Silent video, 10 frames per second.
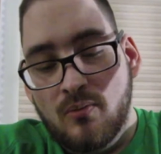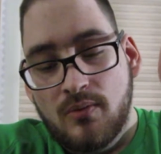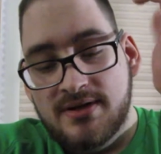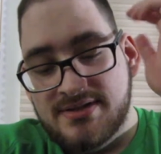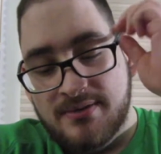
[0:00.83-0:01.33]

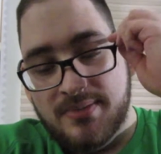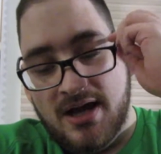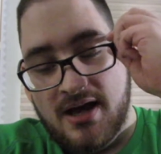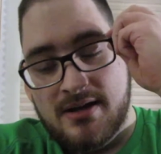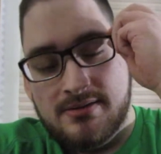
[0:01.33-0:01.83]
What is up,
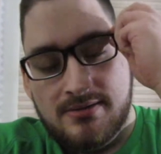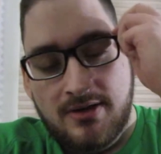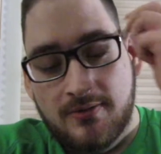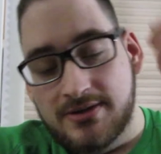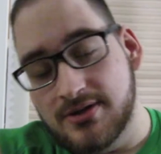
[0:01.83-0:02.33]
guys?
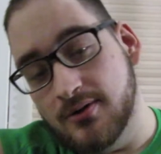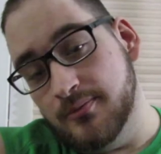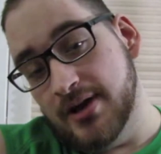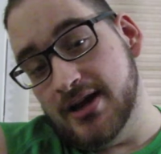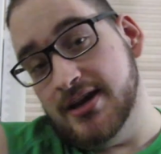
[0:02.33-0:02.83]
Tony
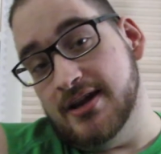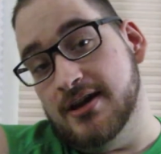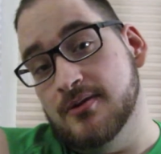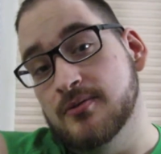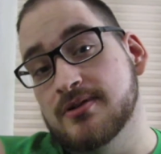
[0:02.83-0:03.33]
Tone back
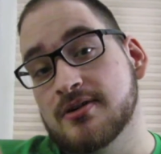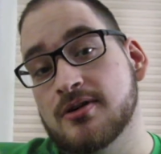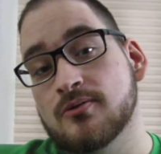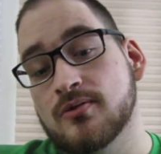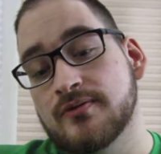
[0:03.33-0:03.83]
again with
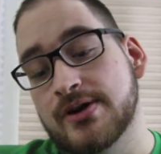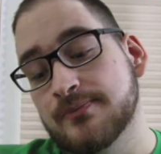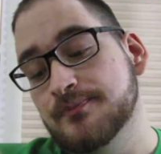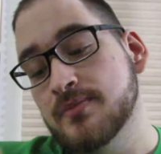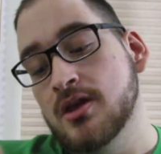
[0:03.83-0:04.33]
another
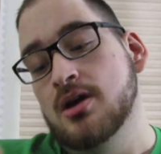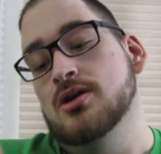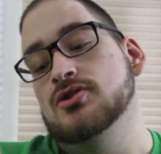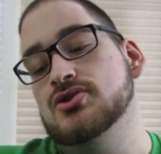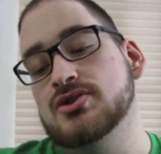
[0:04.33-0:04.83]
review.
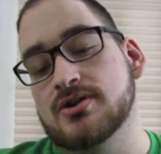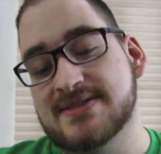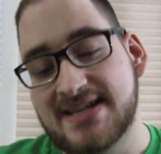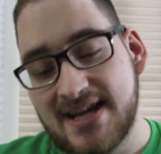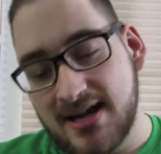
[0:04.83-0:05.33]
So
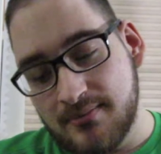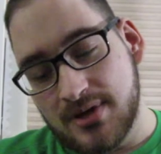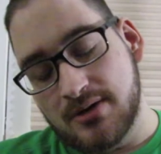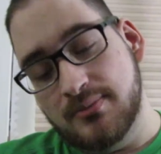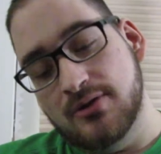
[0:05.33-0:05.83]
today I'm
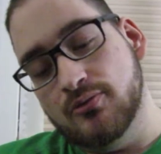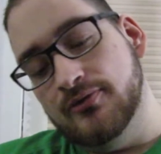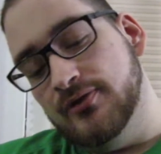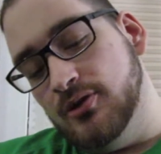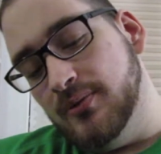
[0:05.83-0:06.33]
going to be
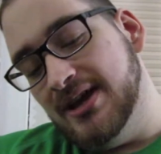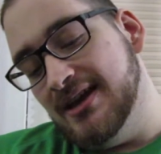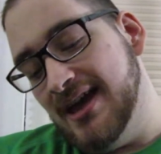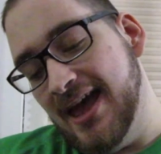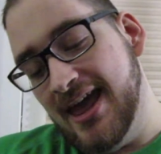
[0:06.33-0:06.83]

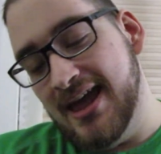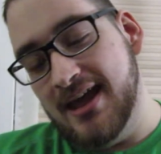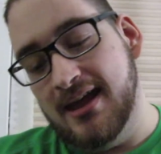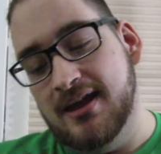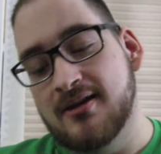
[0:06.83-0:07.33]
reviewing
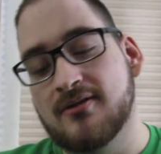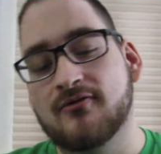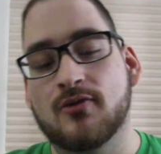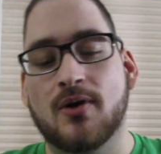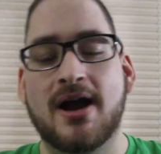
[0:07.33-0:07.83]
a
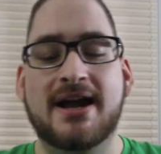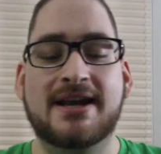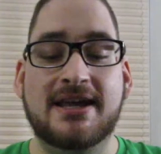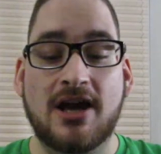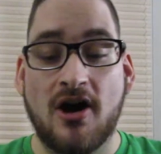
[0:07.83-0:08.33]

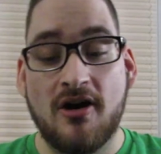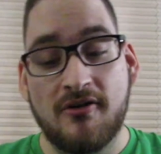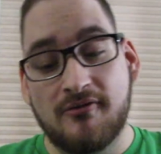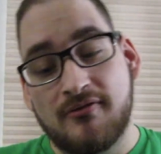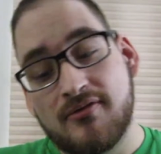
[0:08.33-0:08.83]
variety
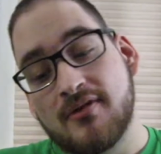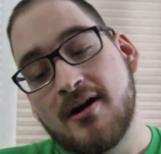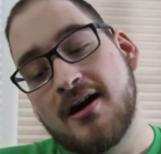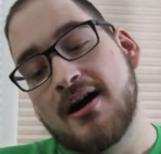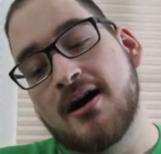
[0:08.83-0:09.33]
of
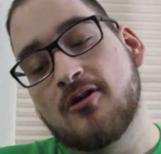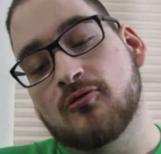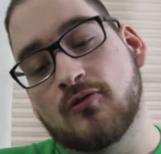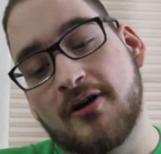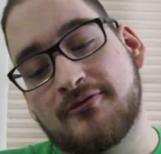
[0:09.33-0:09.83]

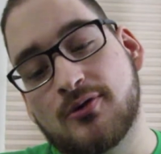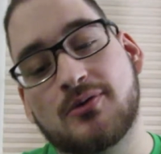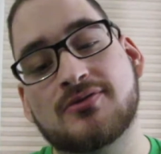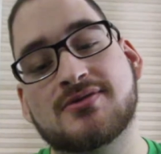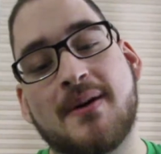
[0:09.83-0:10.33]

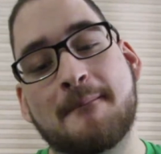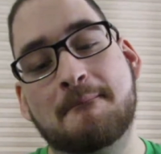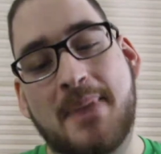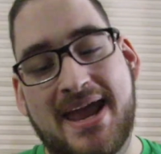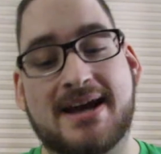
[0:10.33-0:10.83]
Ruffles
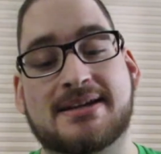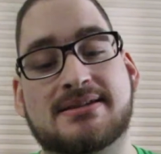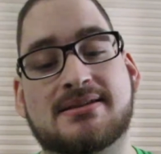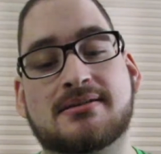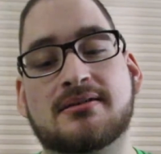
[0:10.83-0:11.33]

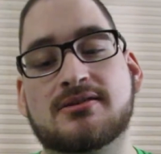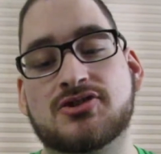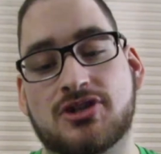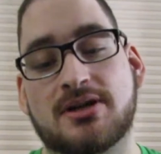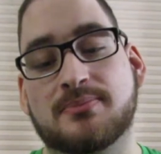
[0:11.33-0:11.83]
Baked
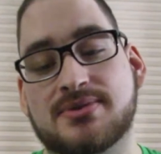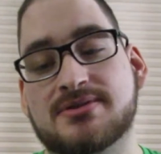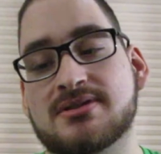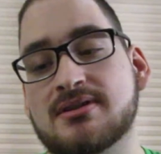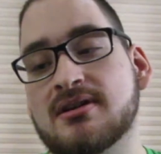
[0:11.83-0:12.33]

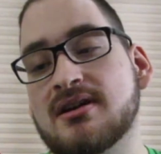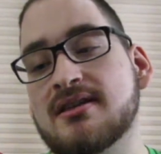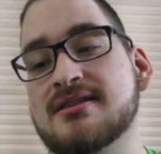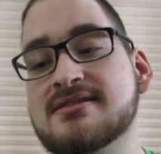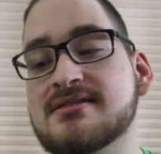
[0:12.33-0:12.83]
Chips.
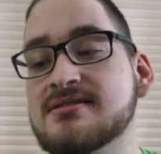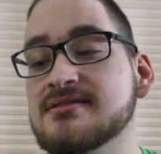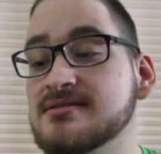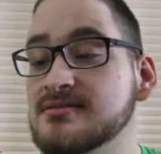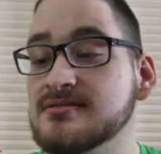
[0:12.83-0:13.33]
This
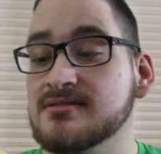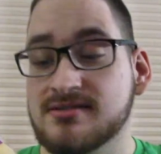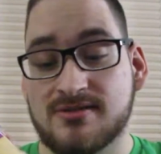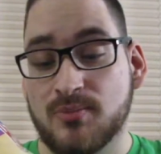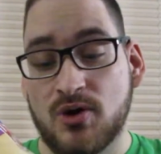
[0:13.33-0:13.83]
is
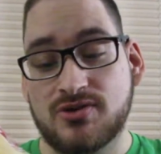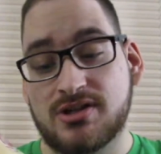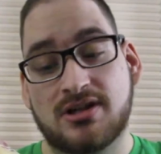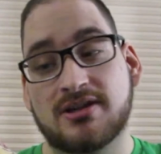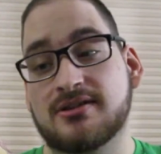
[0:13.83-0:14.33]

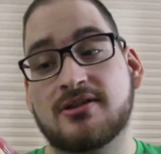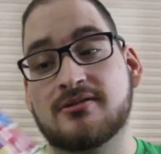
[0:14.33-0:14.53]
supposedly new.